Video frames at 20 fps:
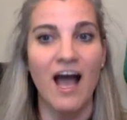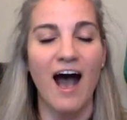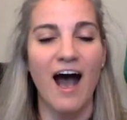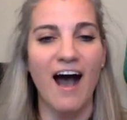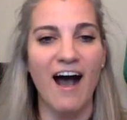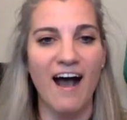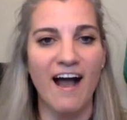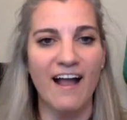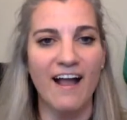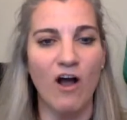
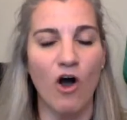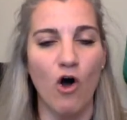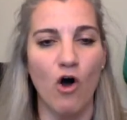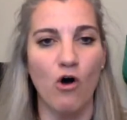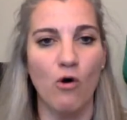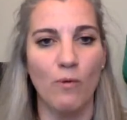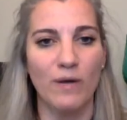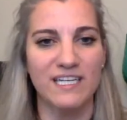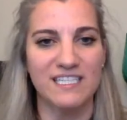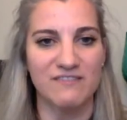I
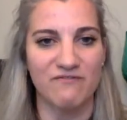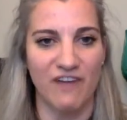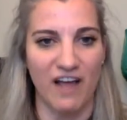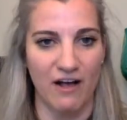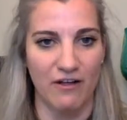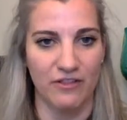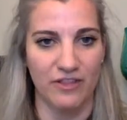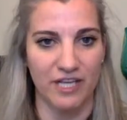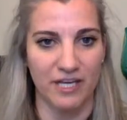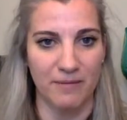always
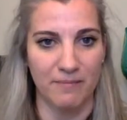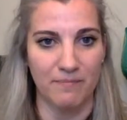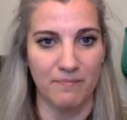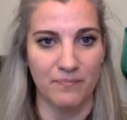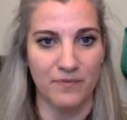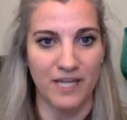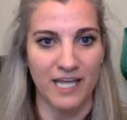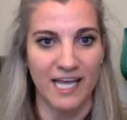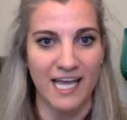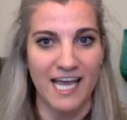found them.
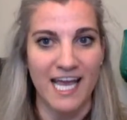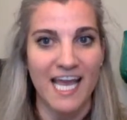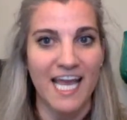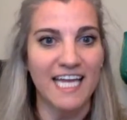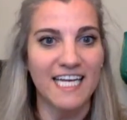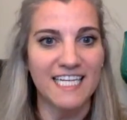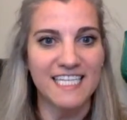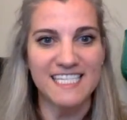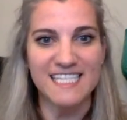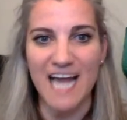
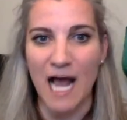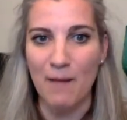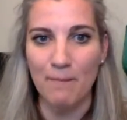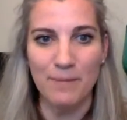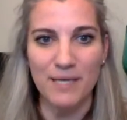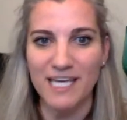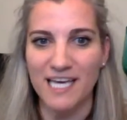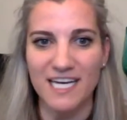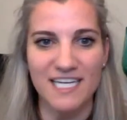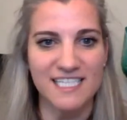And it's not
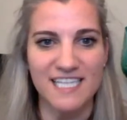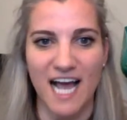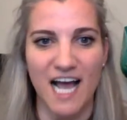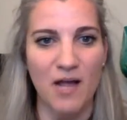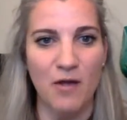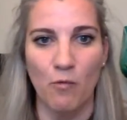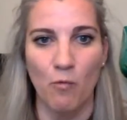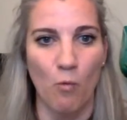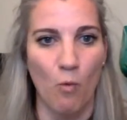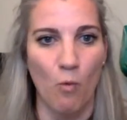because
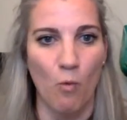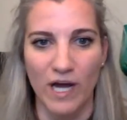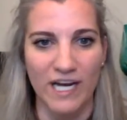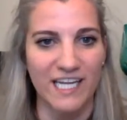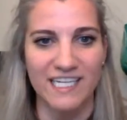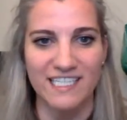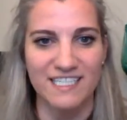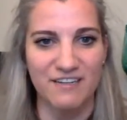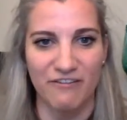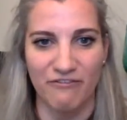I
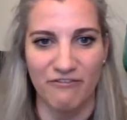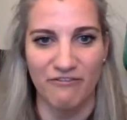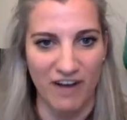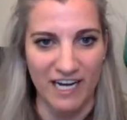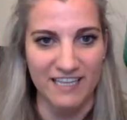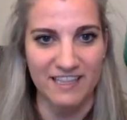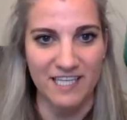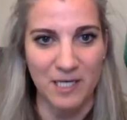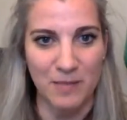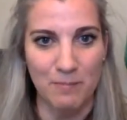wanted to
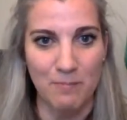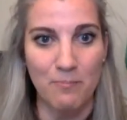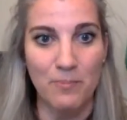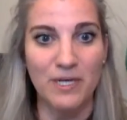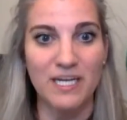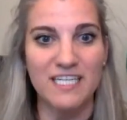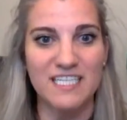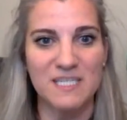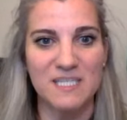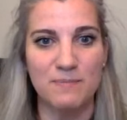find them,
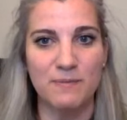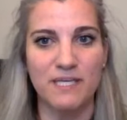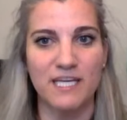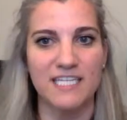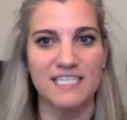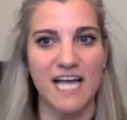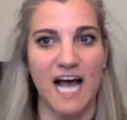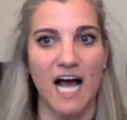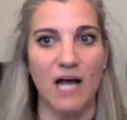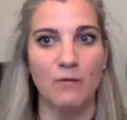but it's
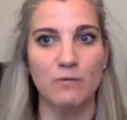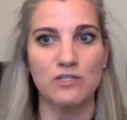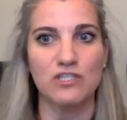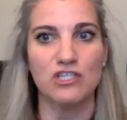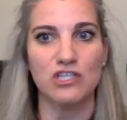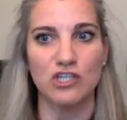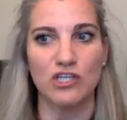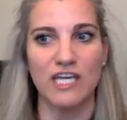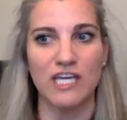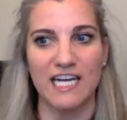because I
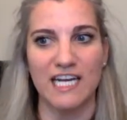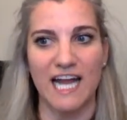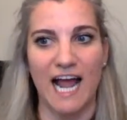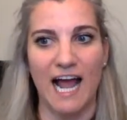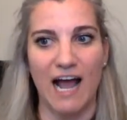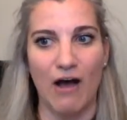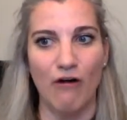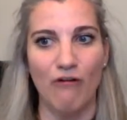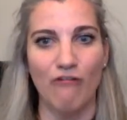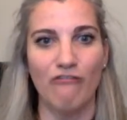was
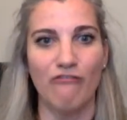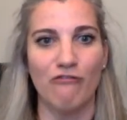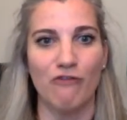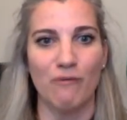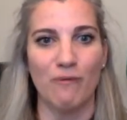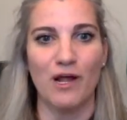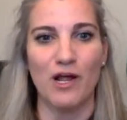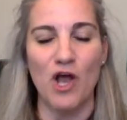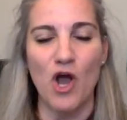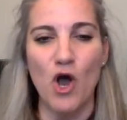looking out
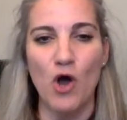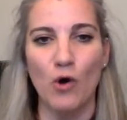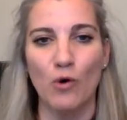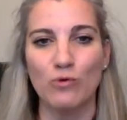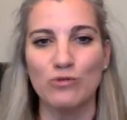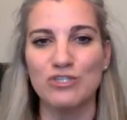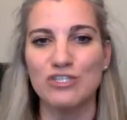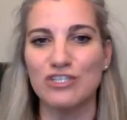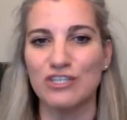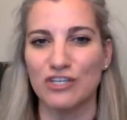for my
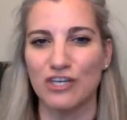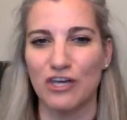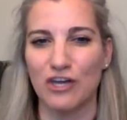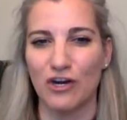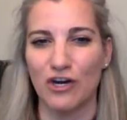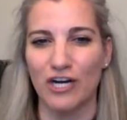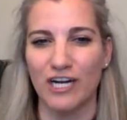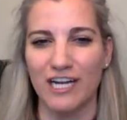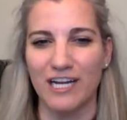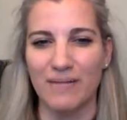own
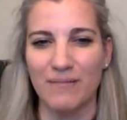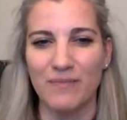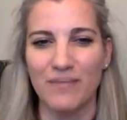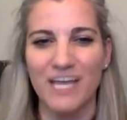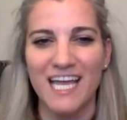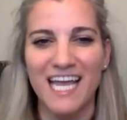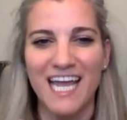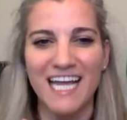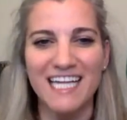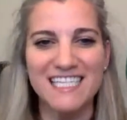security.
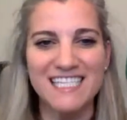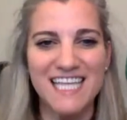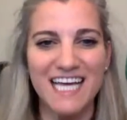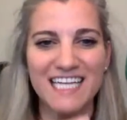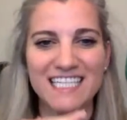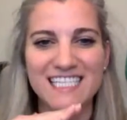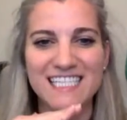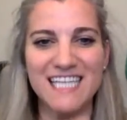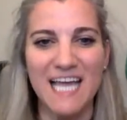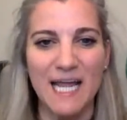It's
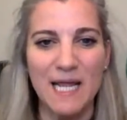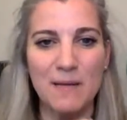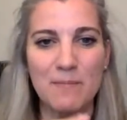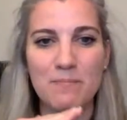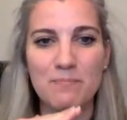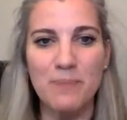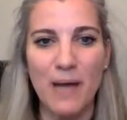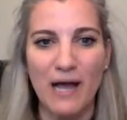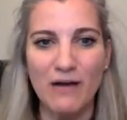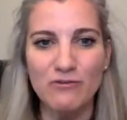that
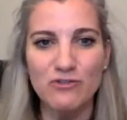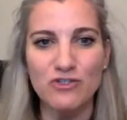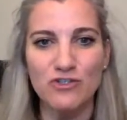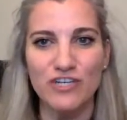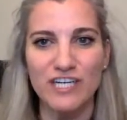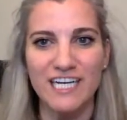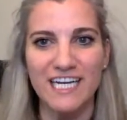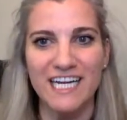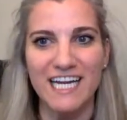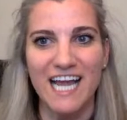same
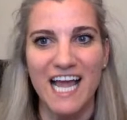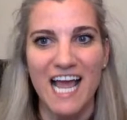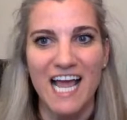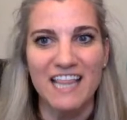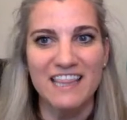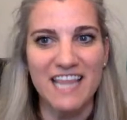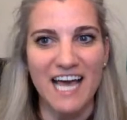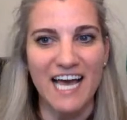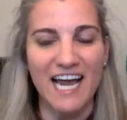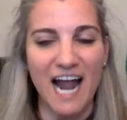boundary
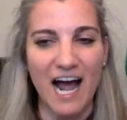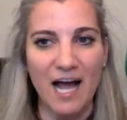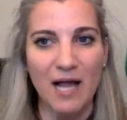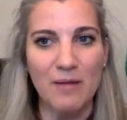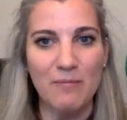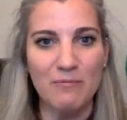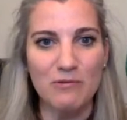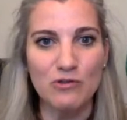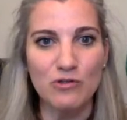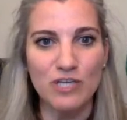that
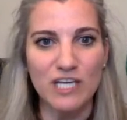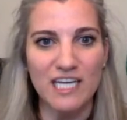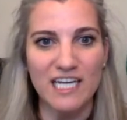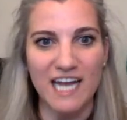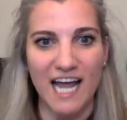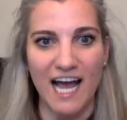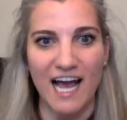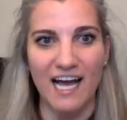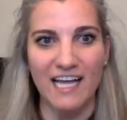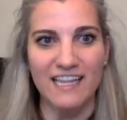I'm looking
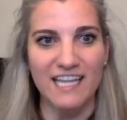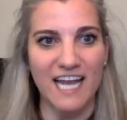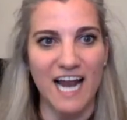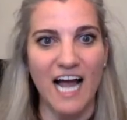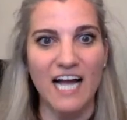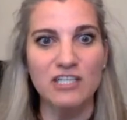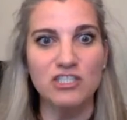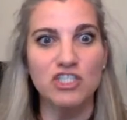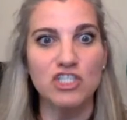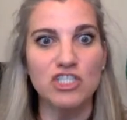at, that
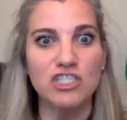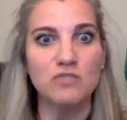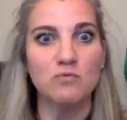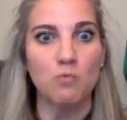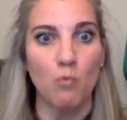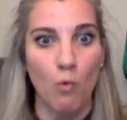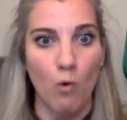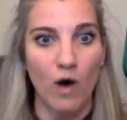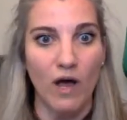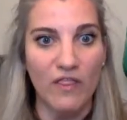I didn't
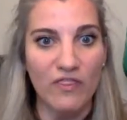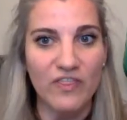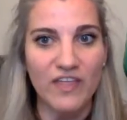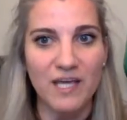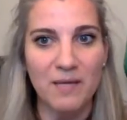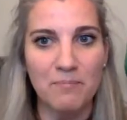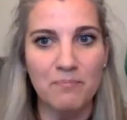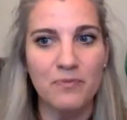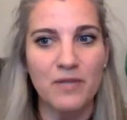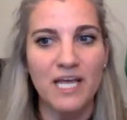want
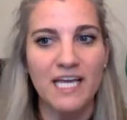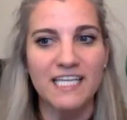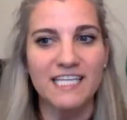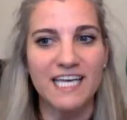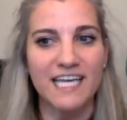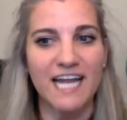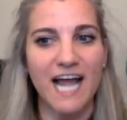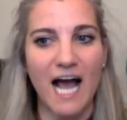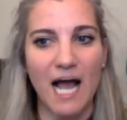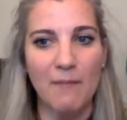them,
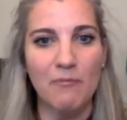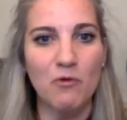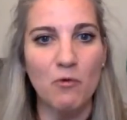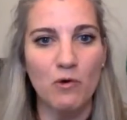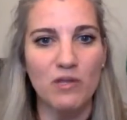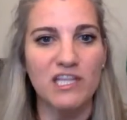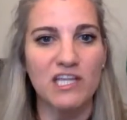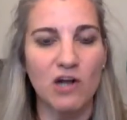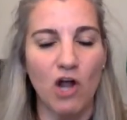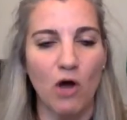yet I'm the
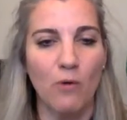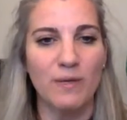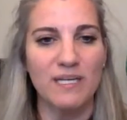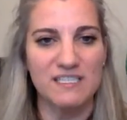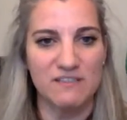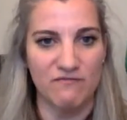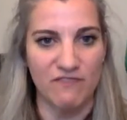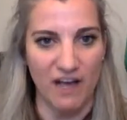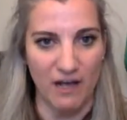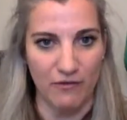one that
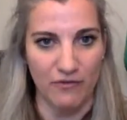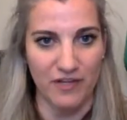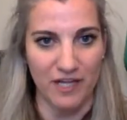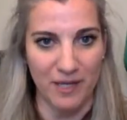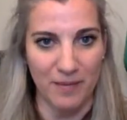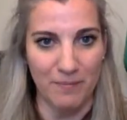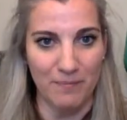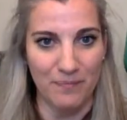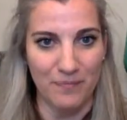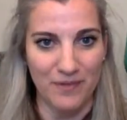always found
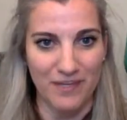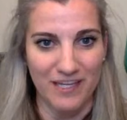them.